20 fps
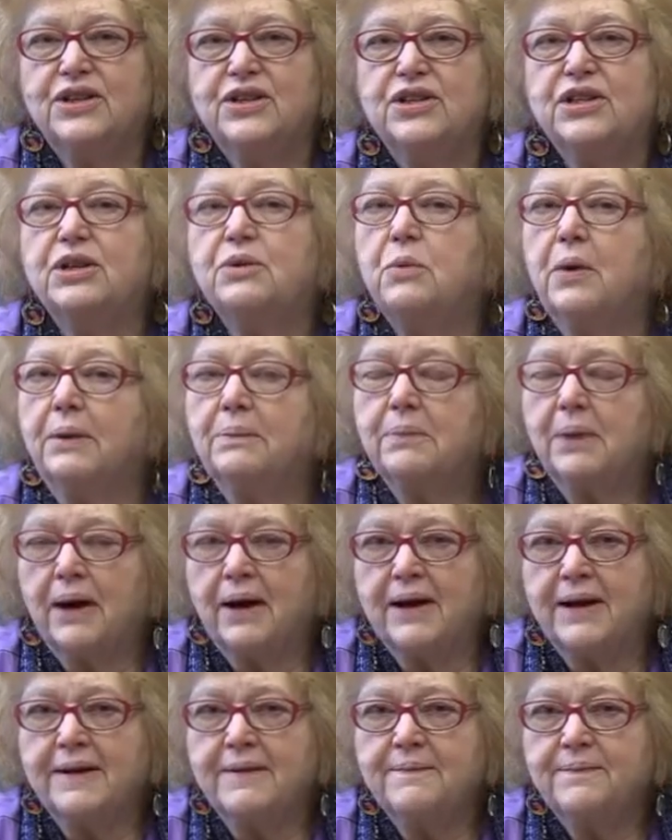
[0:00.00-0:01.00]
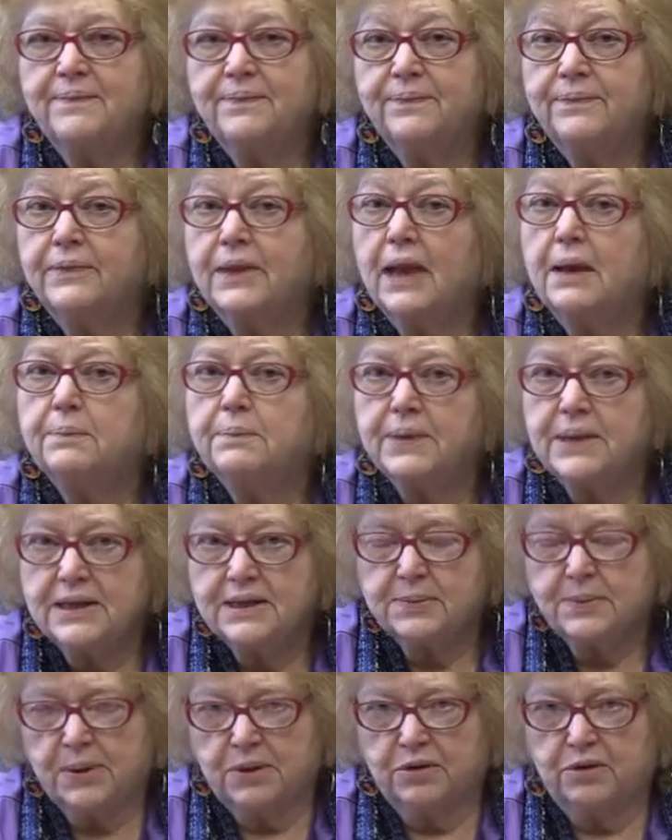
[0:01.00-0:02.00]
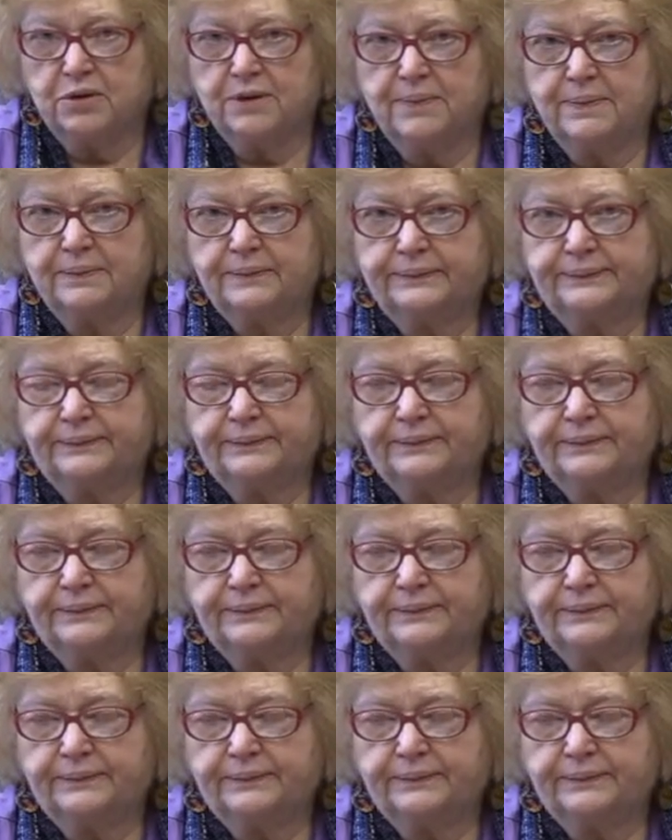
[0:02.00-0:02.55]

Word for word: She went by Peace Pilgrim.